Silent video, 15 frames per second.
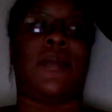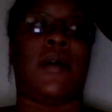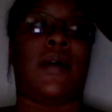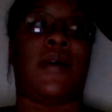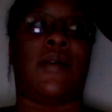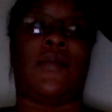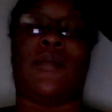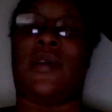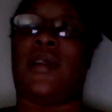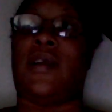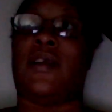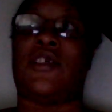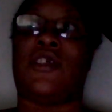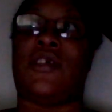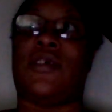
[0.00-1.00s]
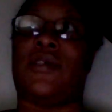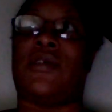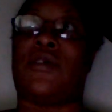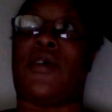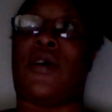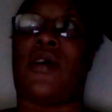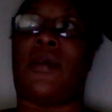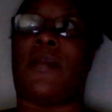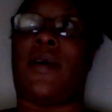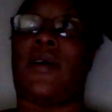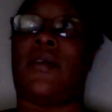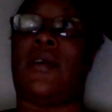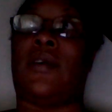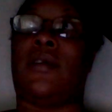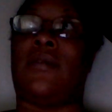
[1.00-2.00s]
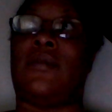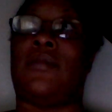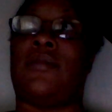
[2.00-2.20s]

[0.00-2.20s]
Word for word: I really shouldn't talk about it.